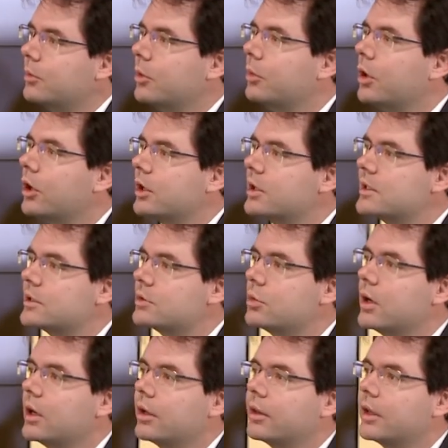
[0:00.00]
the markets as
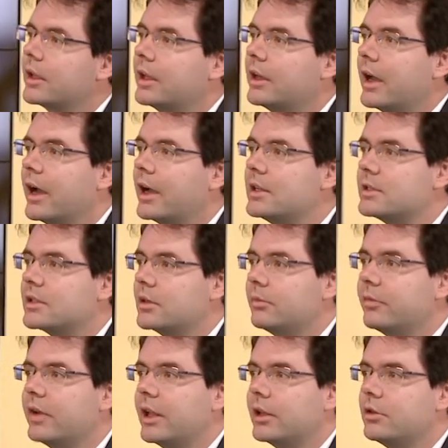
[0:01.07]
well and they can add some
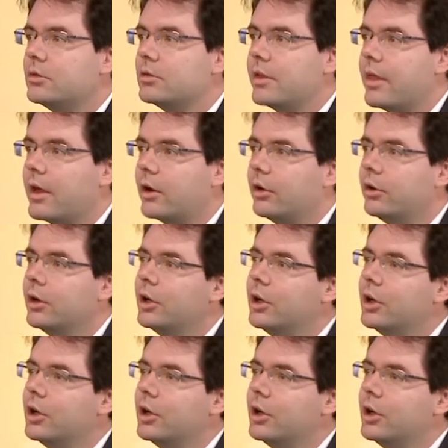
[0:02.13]
value there.